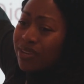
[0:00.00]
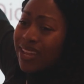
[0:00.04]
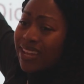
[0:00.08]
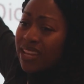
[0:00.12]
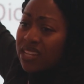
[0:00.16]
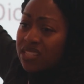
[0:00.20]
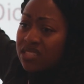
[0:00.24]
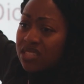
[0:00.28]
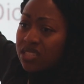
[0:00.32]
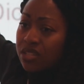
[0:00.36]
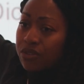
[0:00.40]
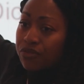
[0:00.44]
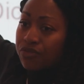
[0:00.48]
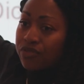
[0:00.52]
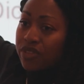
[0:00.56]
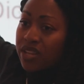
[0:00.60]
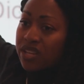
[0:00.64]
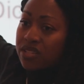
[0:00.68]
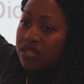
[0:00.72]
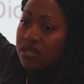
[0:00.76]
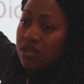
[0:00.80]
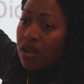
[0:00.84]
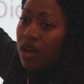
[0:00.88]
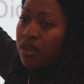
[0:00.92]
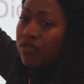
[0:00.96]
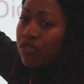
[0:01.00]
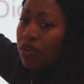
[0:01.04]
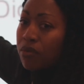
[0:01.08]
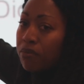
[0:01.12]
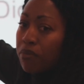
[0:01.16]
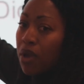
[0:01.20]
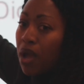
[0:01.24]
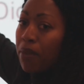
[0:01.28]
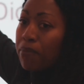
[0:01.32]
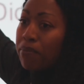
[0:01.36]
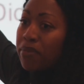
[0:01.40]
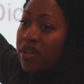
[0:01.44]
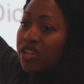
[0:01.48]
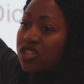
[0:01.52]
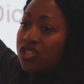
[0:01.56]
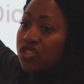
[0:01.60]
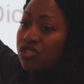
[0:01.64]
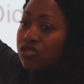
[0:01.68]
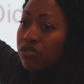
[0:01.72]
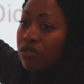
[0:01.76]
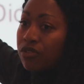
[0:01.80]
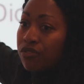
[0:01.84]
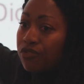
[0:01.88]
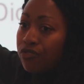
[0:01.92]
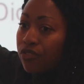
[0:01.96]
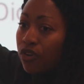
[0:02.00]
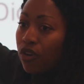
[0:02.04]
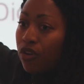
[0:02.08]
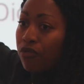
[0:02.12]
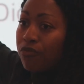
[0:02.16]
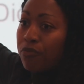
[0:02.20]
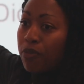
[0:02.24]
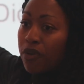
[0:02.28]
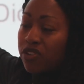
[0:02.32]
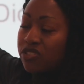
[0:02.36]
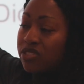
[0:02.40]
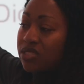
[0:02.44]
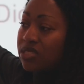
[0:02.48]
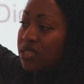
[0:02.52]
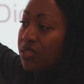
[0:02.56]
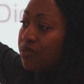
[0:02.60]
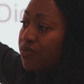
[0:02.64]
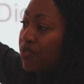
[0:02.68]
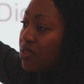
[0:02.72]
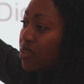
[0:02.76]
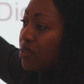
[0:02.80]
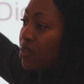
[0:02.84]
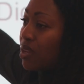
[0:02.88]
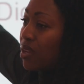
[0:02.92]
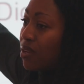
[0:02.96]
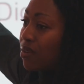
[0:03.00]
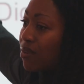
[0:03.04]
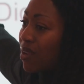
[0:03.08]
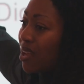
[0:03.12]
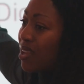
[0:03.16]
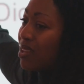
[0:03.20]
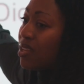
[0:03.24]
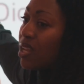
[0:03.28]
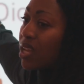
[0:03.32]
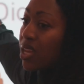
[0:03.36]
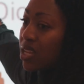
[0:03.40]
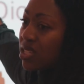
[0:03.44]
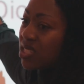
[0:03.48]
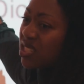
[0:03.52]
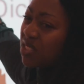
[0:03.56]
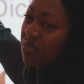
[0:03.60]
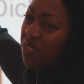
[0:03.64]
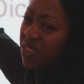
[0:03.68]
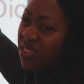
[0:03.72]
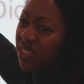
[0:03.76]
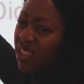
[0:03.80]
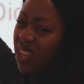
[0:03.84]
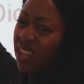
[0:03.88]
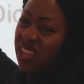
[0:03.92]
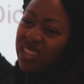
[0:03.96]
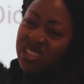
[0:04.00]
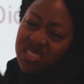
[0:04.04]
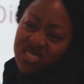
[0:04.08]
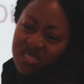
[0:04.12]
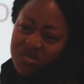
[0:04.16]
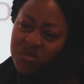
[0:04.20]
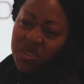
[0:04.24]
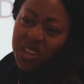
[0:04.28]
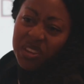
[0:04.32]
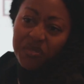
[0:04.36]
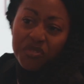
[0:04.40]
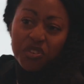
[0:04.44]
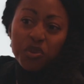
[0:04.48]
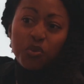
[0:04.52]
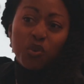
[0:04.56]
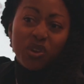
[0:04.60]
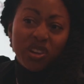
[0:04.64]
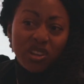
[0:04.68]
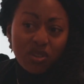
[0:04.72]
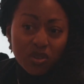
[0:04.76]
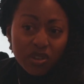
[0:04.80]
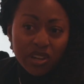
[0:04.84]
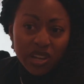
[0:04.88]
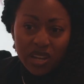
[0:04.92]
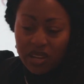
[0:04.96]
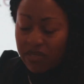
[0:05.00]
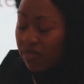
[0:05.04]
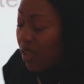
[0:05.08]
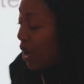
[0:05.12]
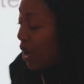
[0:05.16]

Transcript: negative, there's kind of a mixture of positive and negative in there, if you want to look at it